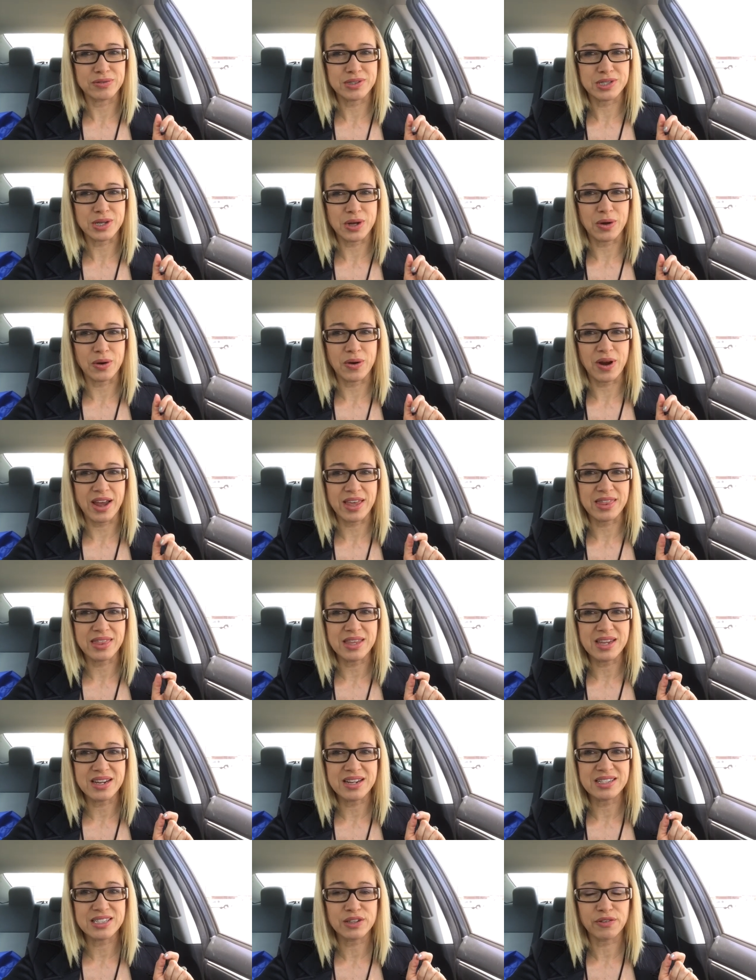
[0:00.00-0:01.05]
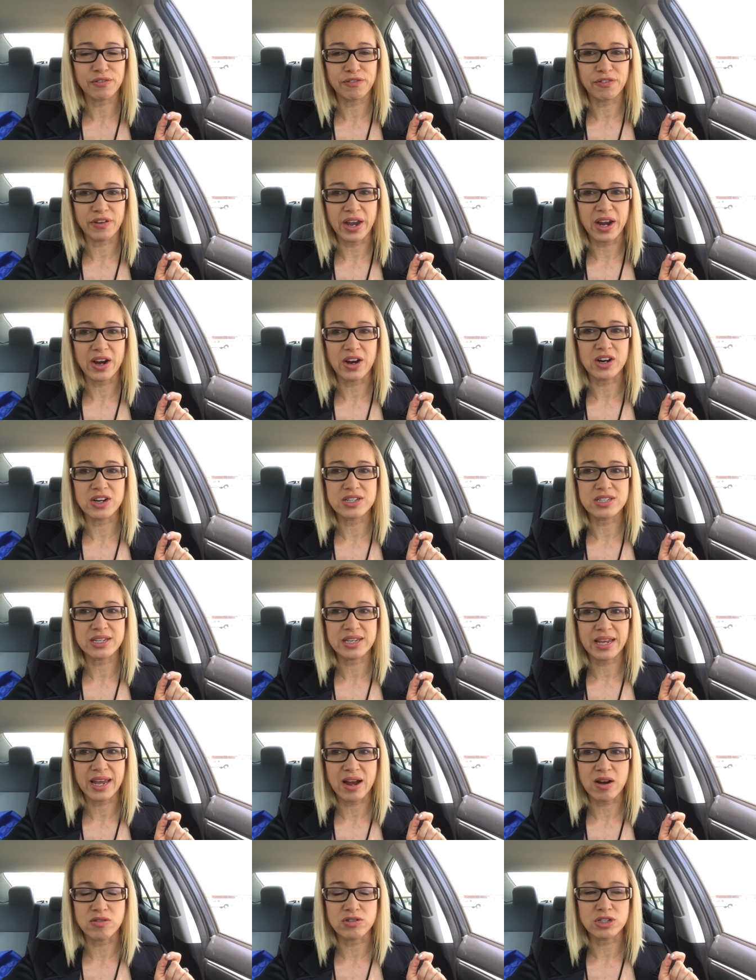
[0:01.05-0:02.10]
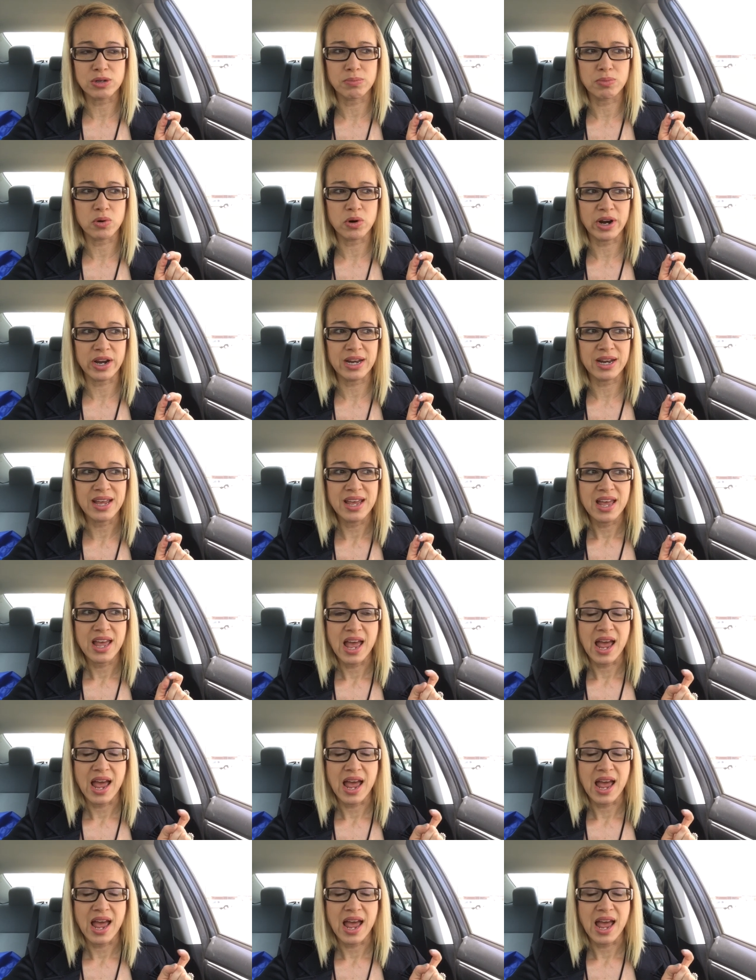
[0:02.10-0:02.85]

So I think it's fair to count a point